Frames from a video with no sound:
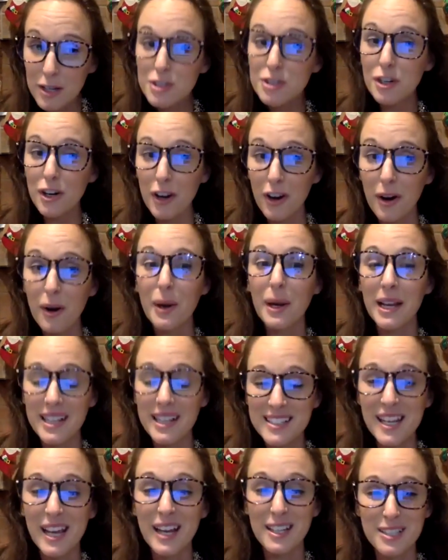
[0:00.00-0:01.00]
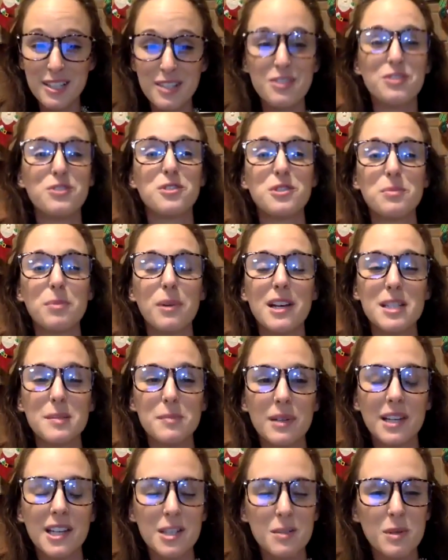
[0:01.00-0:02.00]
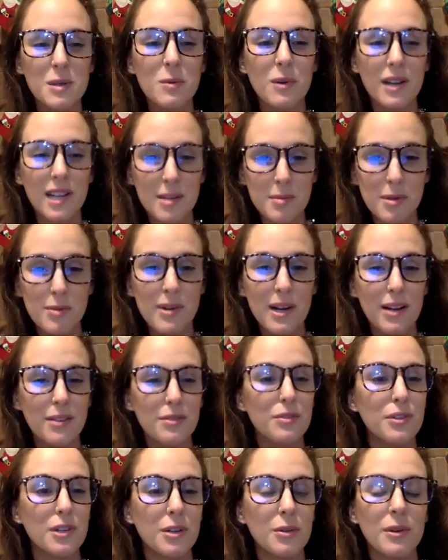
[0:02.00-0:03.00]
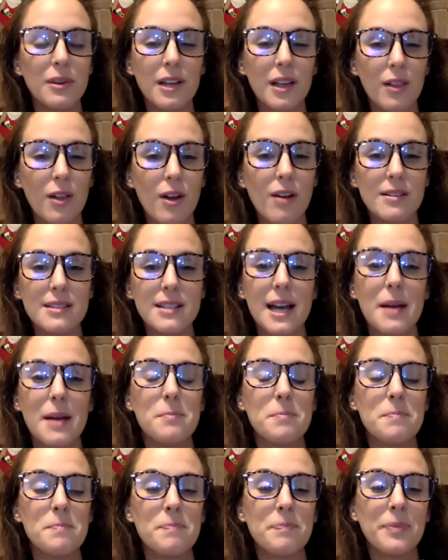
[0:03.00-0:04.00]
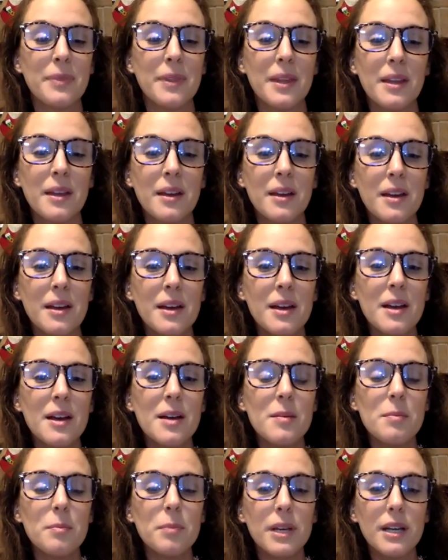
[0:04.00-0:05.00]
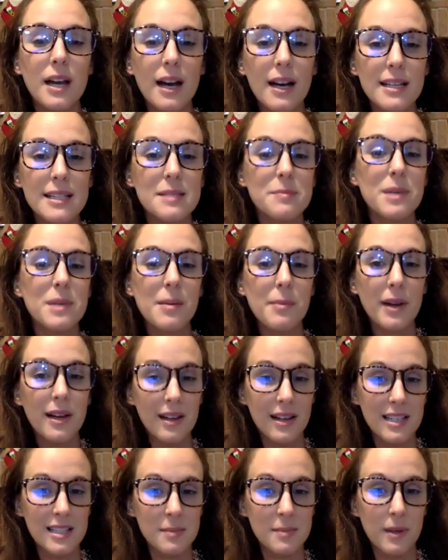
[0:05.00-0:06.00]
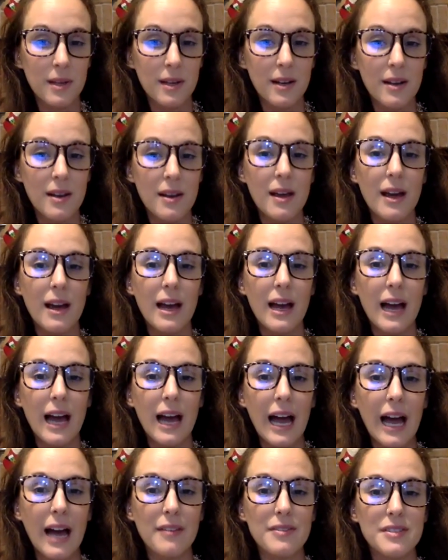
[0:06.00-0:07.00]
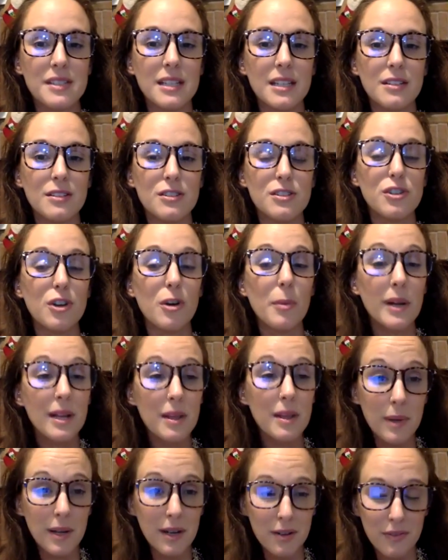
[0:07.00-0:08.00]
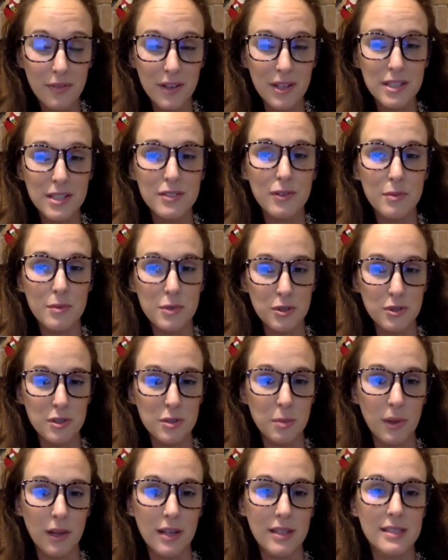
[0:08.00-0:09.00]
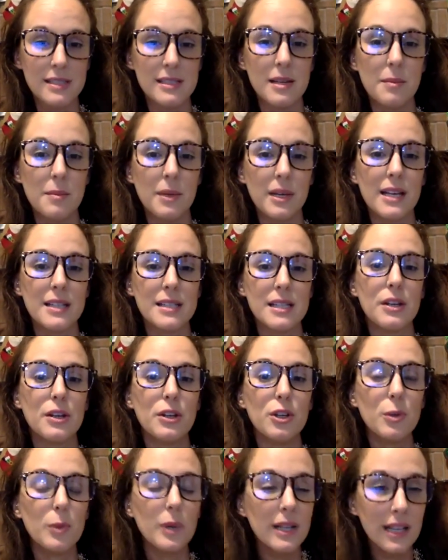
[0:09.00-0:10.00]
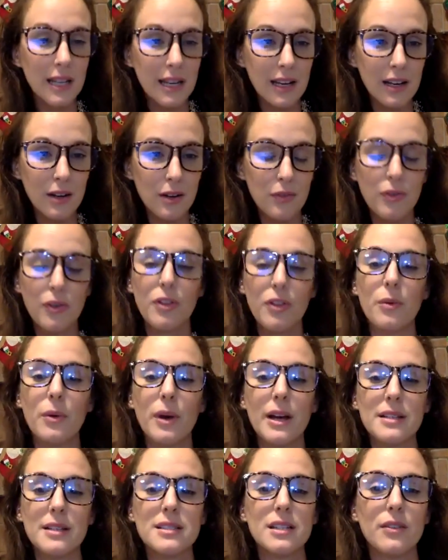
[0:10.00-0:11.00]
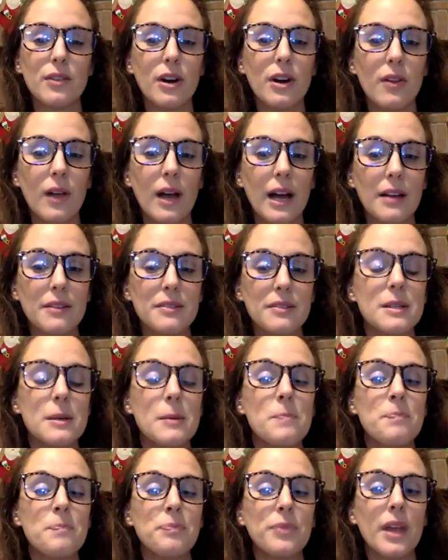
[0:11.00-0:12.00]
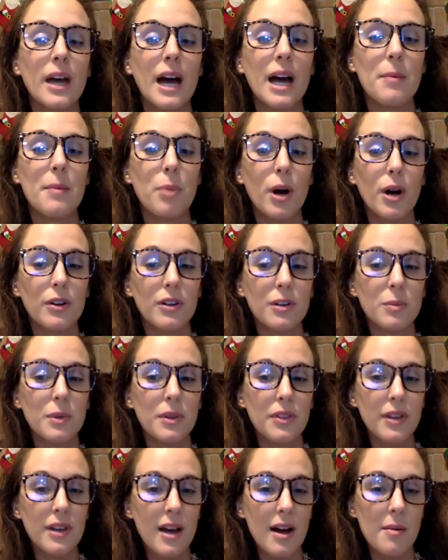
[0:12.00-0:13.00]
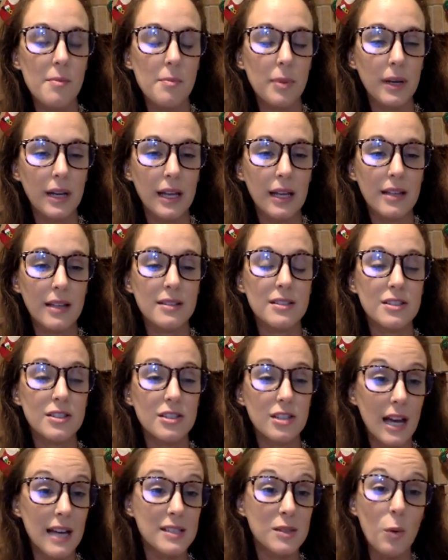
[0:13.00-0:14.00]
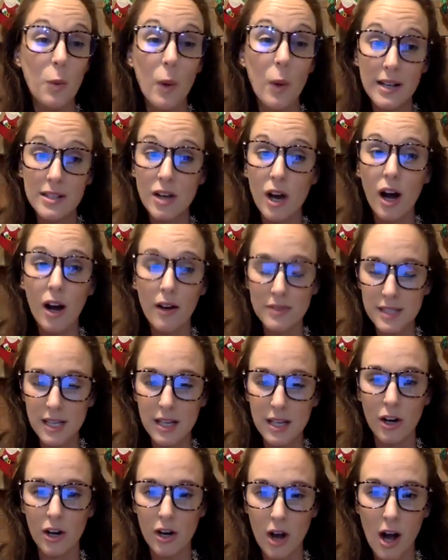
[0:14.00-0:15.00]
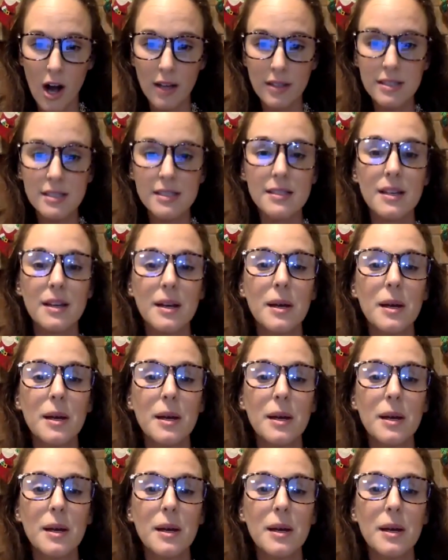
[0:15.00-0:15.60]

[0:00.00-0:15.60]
sure he takes his Juice Plus because we want him around for a really long time. Because me and my husband have seen so many benefits from Juice Plus, and because I knew we needed it for the rest of our lives, I partnered with the company as a way to offset our cost.